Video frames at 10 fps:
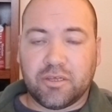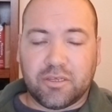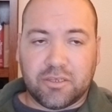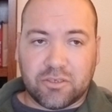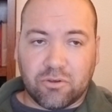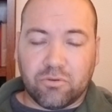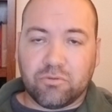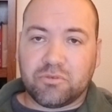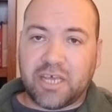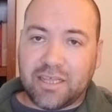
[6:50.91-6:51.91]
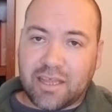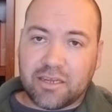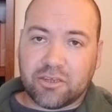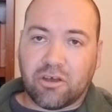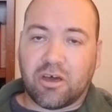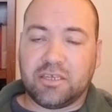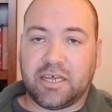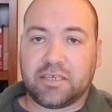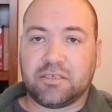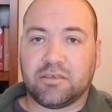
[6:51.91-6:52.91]
So take that into
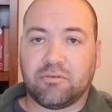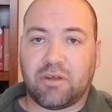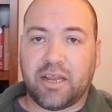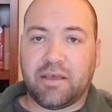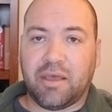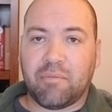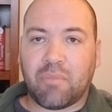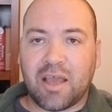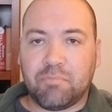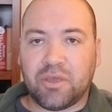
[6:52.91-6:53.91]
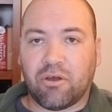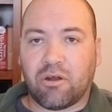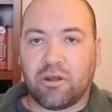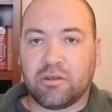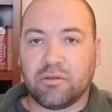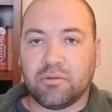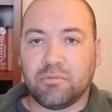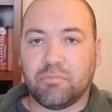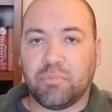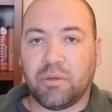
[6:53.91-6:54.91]
context, right? It might be hard,
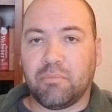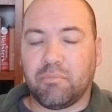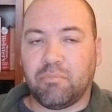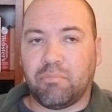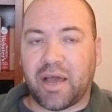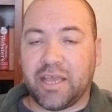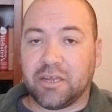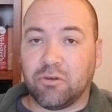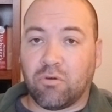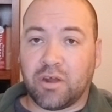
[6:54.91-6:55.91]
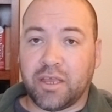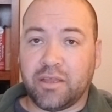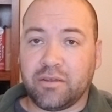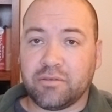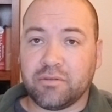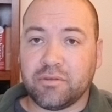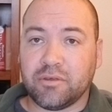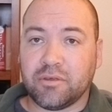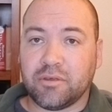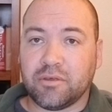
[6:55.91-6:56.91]
but by ignoring it,
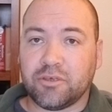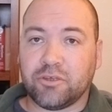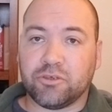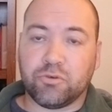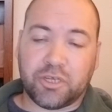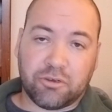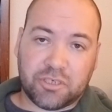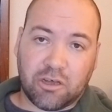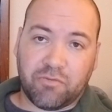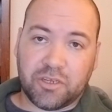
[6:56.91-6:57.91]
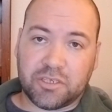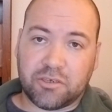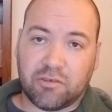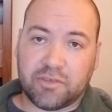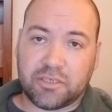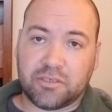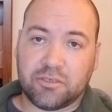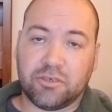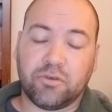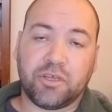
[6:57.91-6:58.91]
you're doing yourself a disservice.
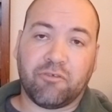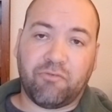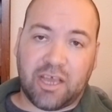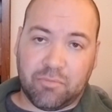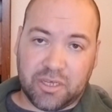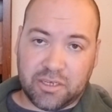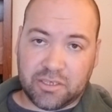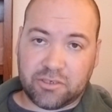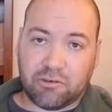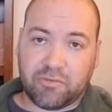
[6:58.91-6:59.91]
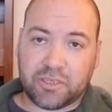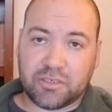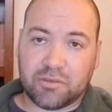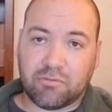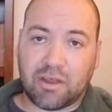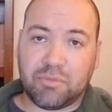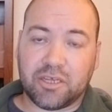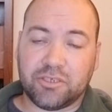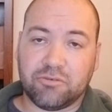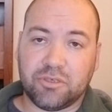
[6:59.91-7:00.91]
You're doing your family a disservice, right?
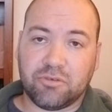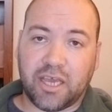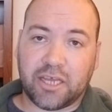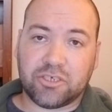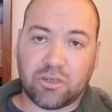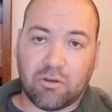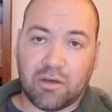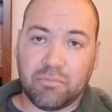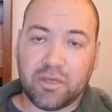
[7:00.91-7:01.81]
Because you can't show up.